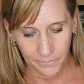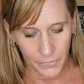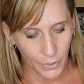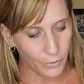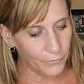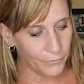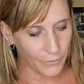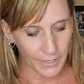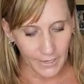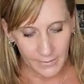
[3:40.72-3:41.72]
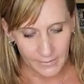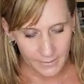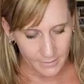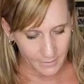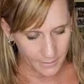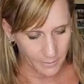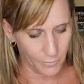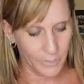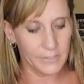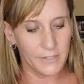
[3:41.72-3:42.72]
Don't forget,
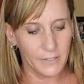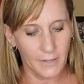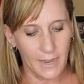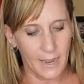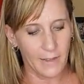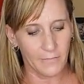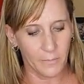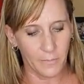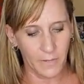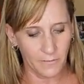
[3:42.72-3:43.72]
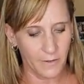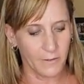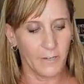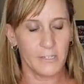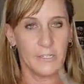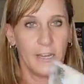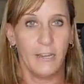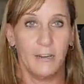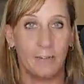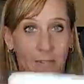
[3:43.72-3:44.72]
we still have the BF Goodrich Tires